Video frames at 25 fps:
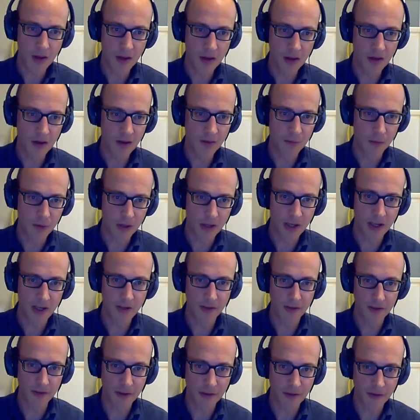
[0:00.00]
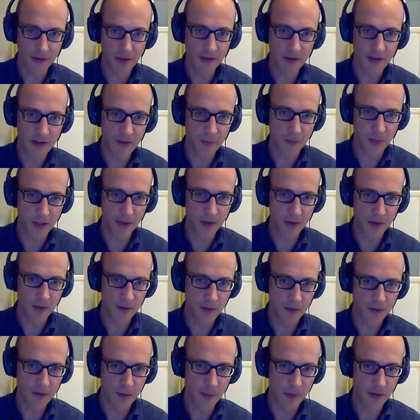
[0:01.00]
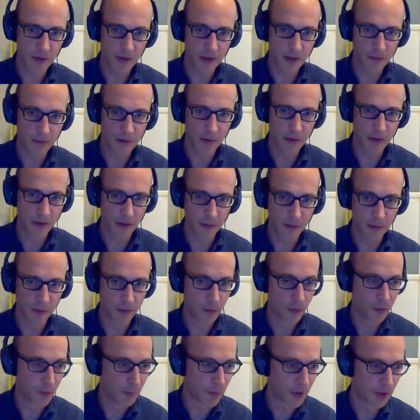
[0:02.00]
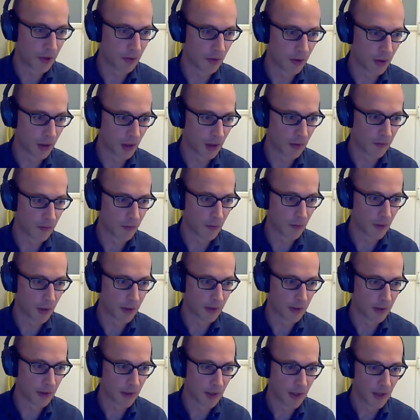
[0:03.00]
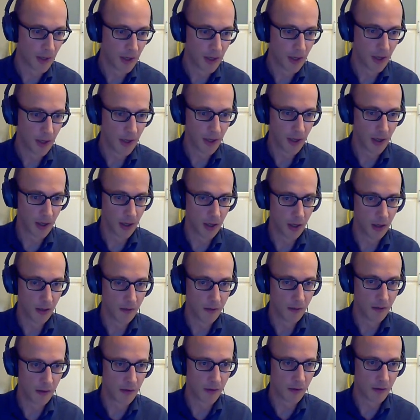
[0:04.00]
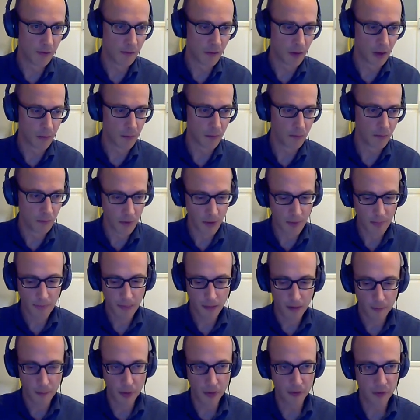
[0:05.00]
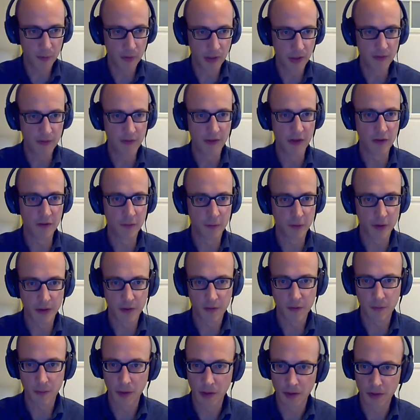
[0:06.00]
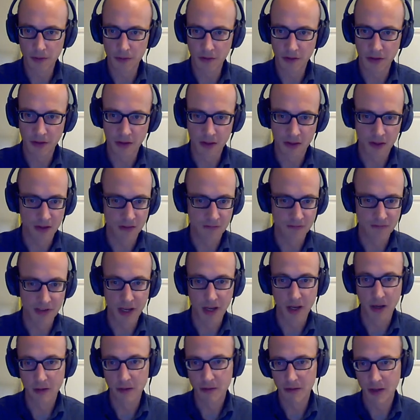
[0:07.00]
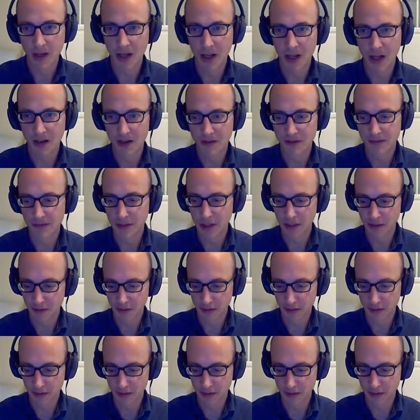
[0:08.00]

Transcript: Related is that these methods are typically very difficult to parallelize correctly. There are some possibilities for this, but yeah, it